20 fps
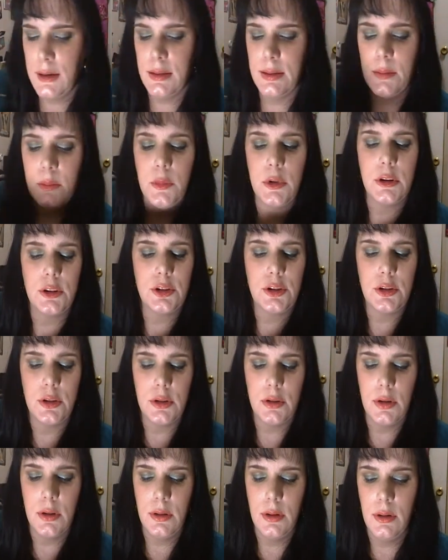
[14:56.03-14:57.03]
is a
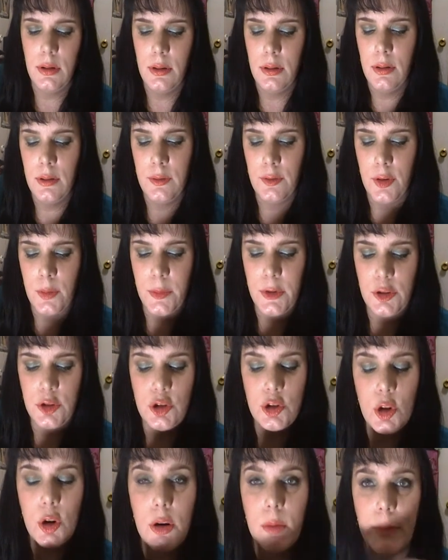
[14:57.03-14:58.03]
mixture from
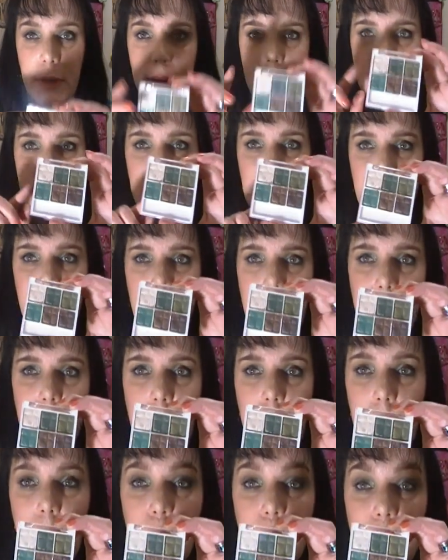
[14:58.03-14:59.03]
this charming 6-pan
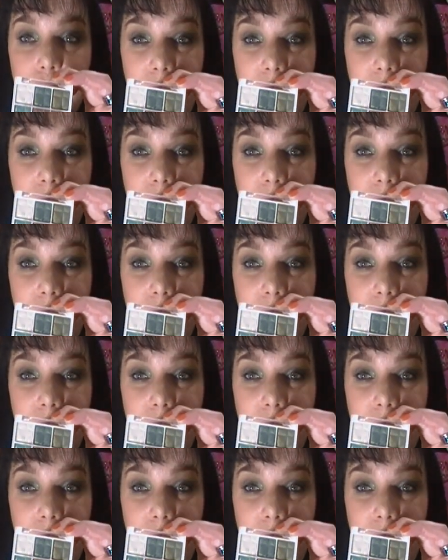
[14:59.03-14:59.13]
palette,